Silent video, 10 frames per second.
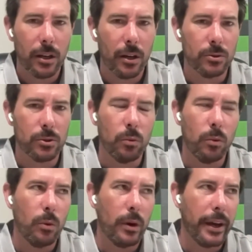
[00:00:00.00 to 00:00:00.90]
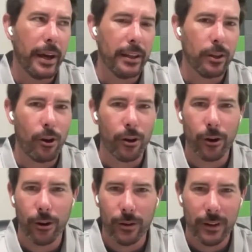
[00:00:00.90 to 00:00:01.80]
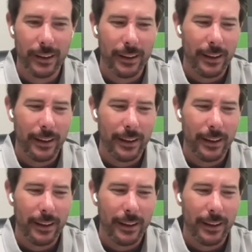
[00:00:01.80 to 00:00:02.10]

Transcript: goes way longer.